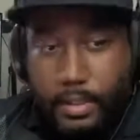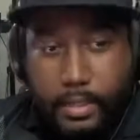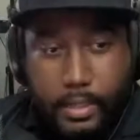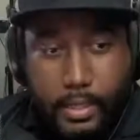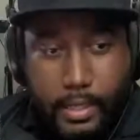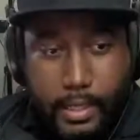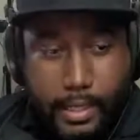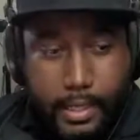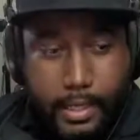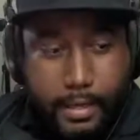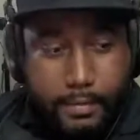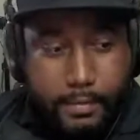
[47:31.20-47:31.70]

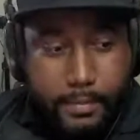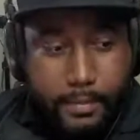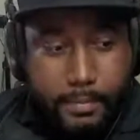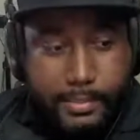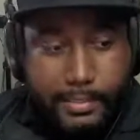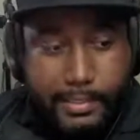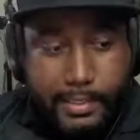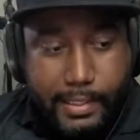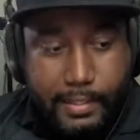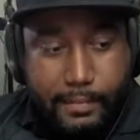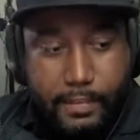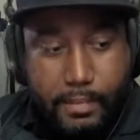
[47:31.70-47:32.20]
I have them
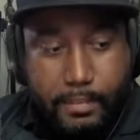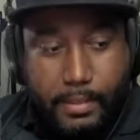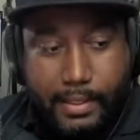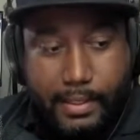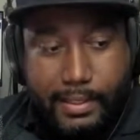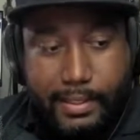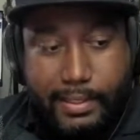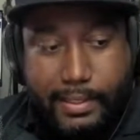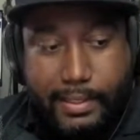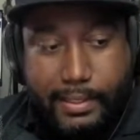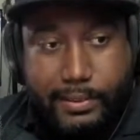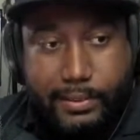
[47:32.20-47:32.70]
saved in my
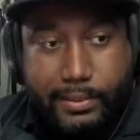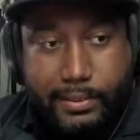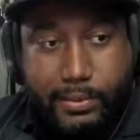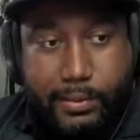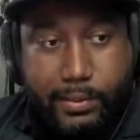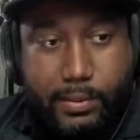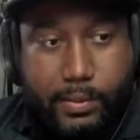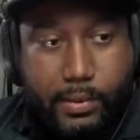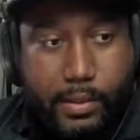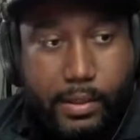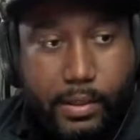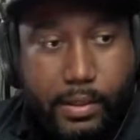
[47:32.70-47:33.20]

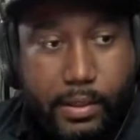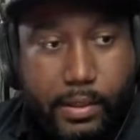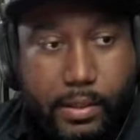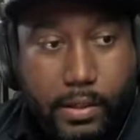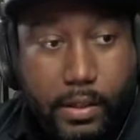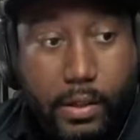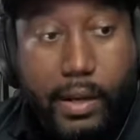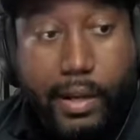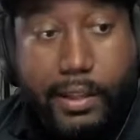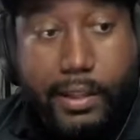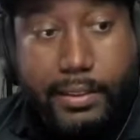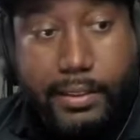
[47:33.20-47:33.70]
Discord.
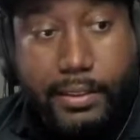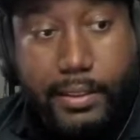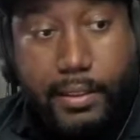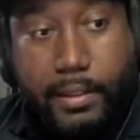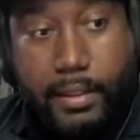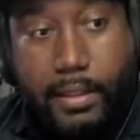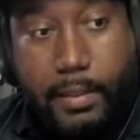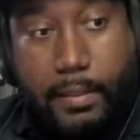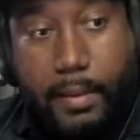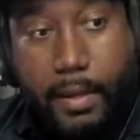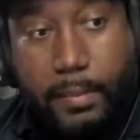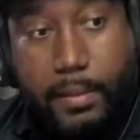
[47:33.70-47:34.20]
Oh, actually,
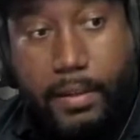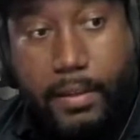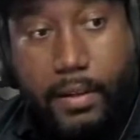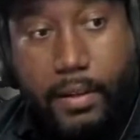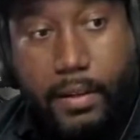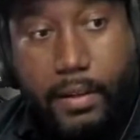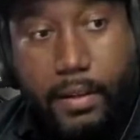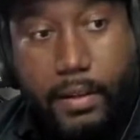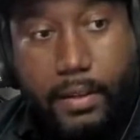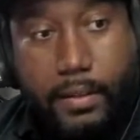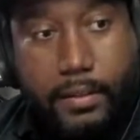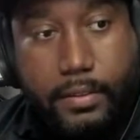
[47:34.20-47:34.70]
they might be
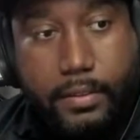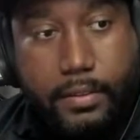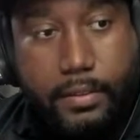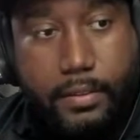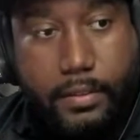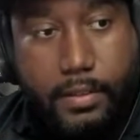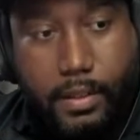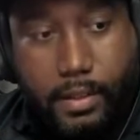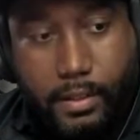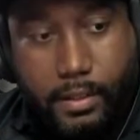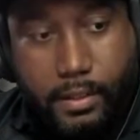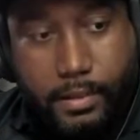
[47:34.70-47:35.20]
gone.
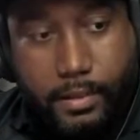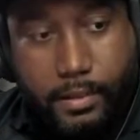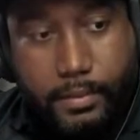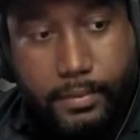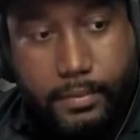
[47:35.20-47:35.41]
Uh-oh.